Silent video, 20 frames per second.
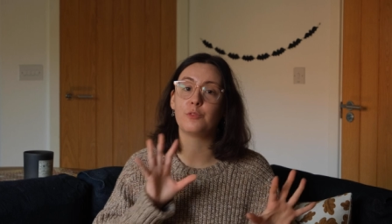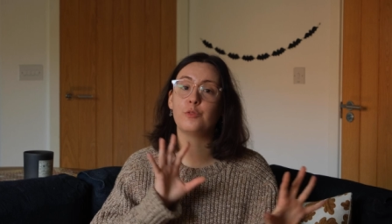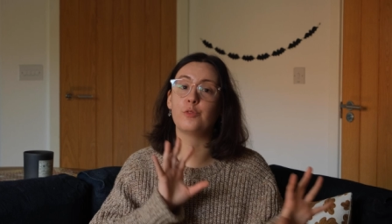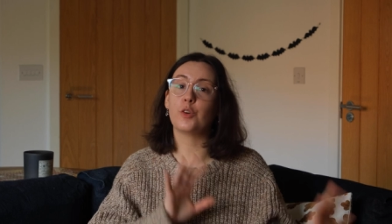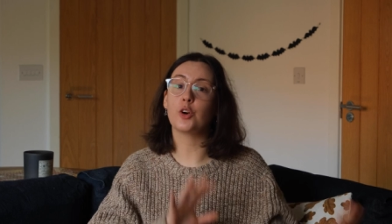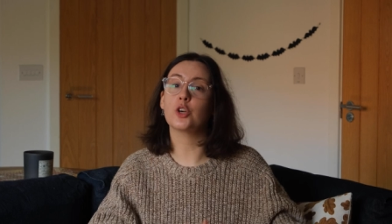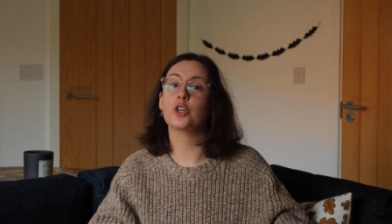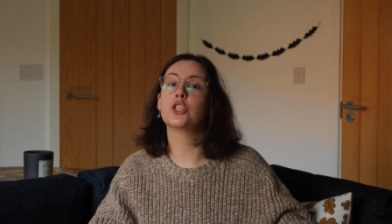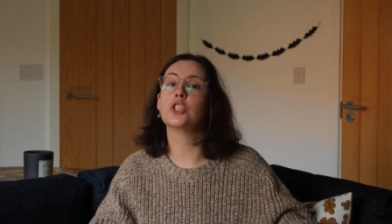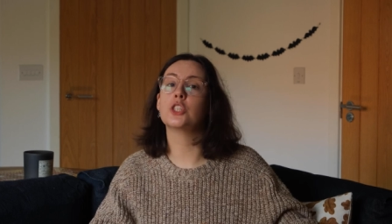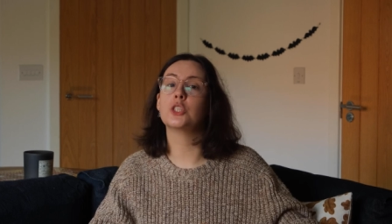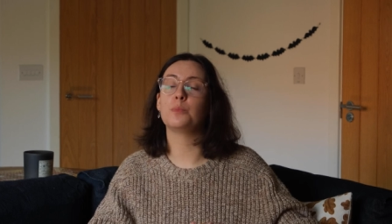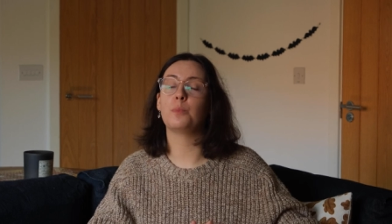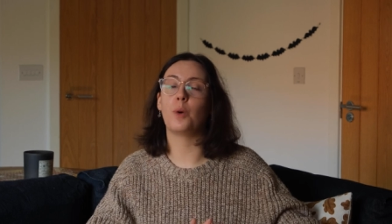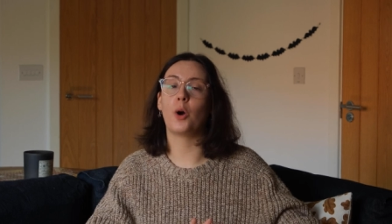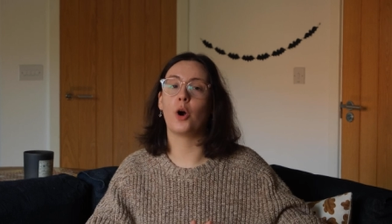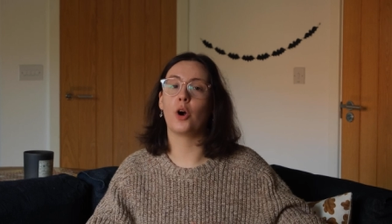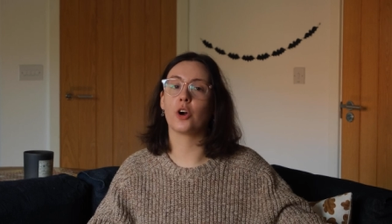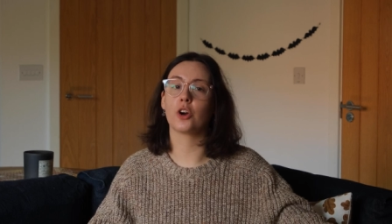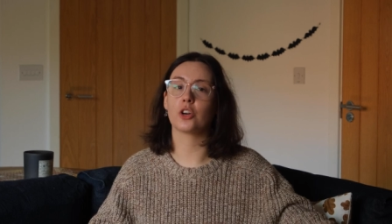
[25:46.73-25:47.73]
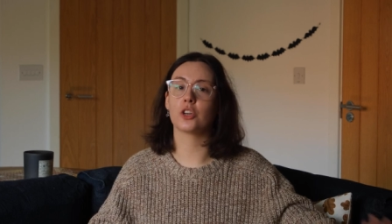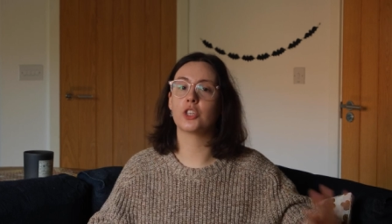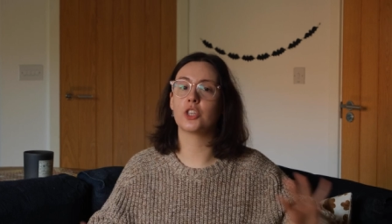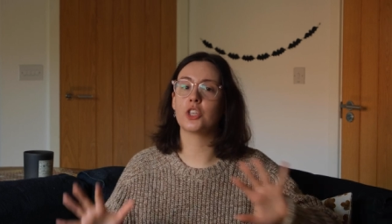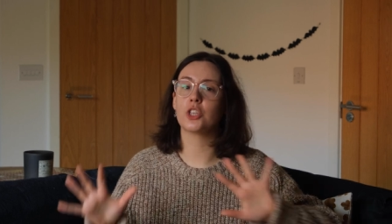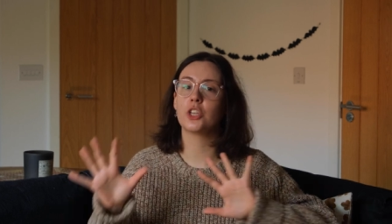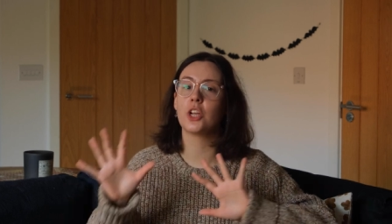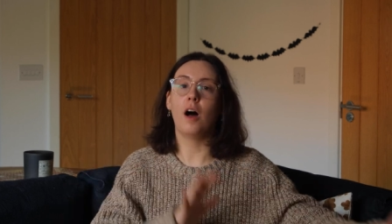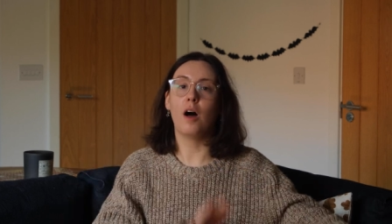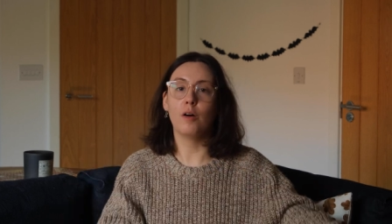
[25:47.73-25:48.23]
first
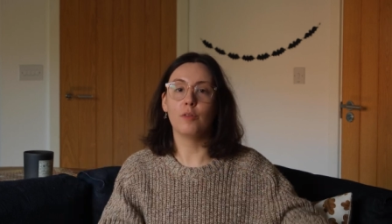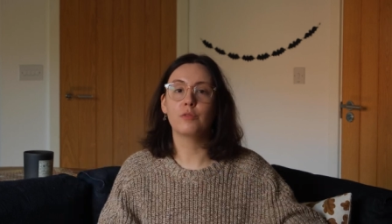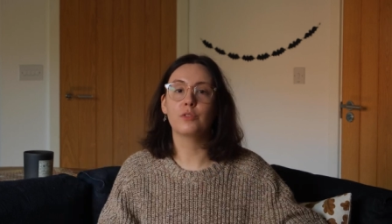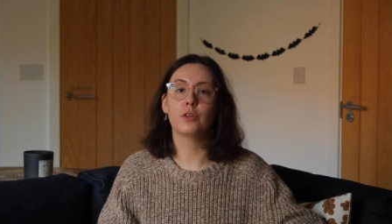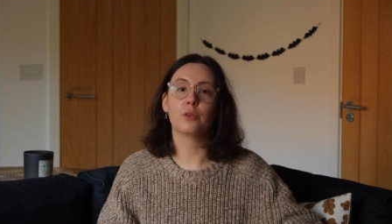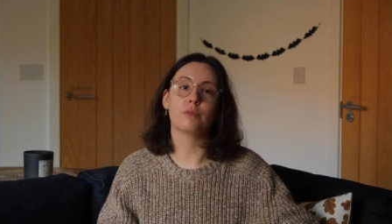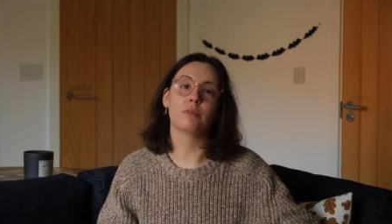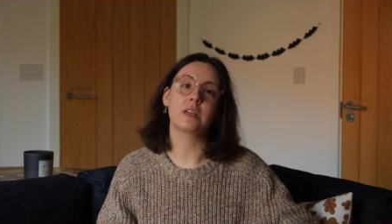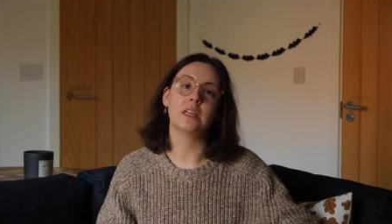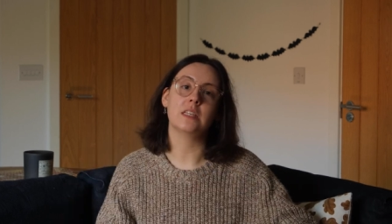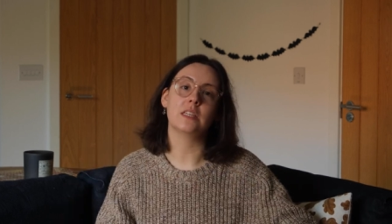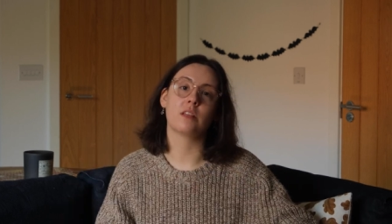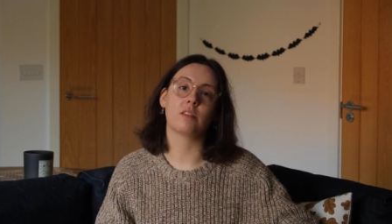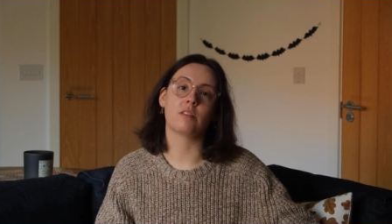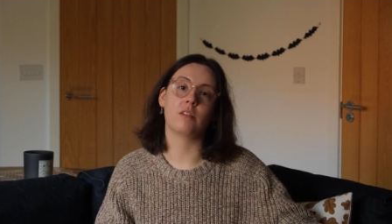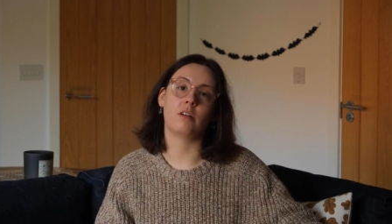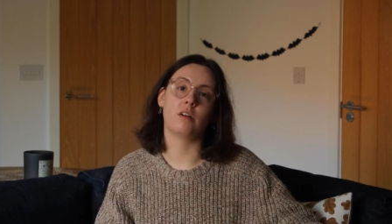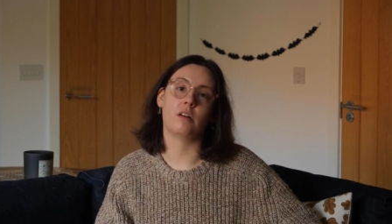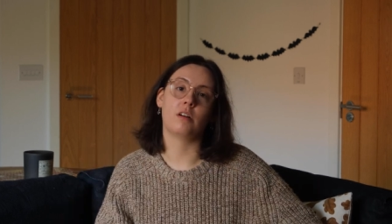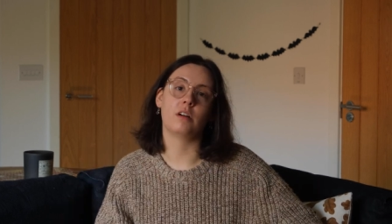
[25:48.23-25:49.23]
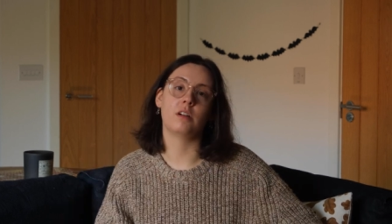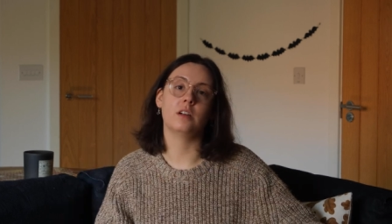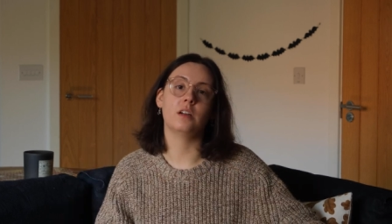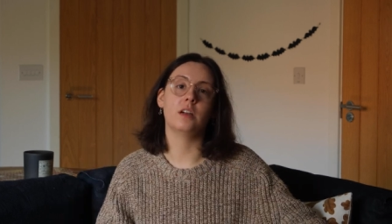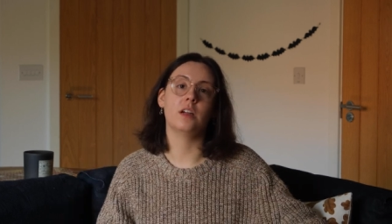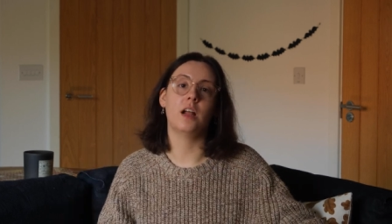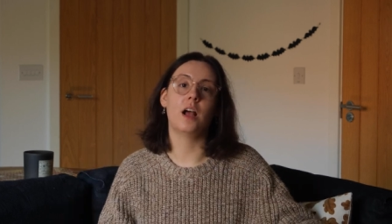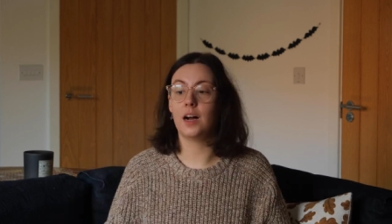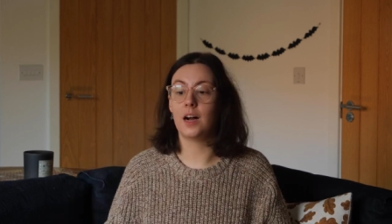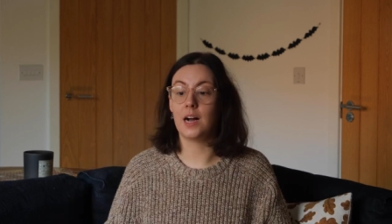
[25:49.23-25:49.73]
part of the
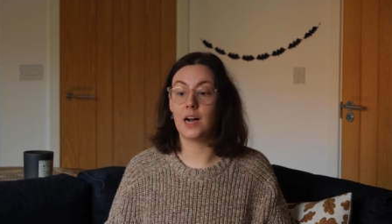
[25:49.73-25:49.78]
readathon,